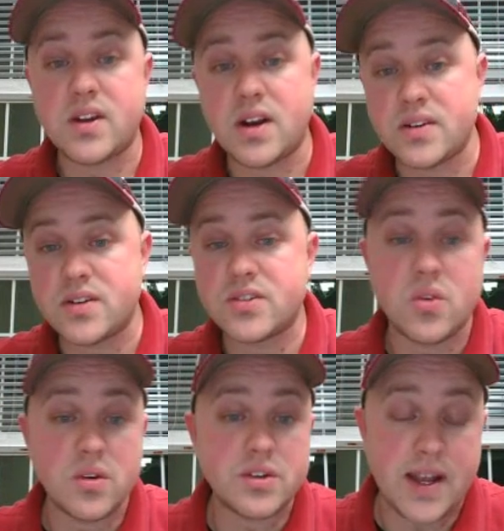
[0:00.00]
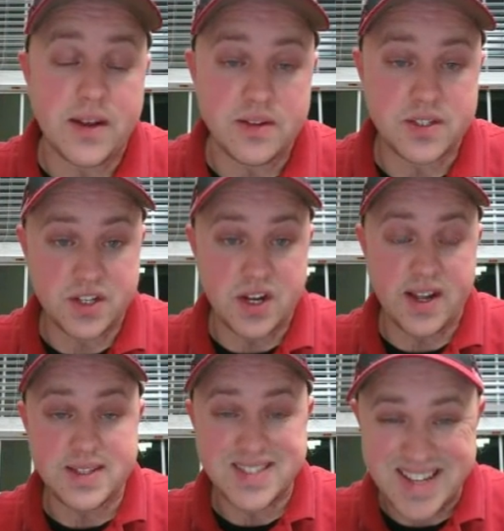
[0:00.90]
gardeners or challenge
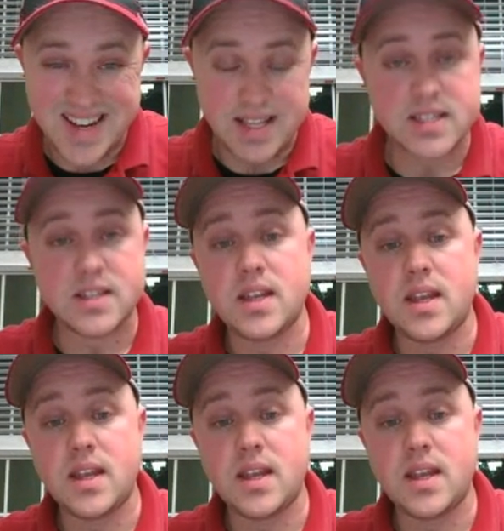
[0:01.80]
sites.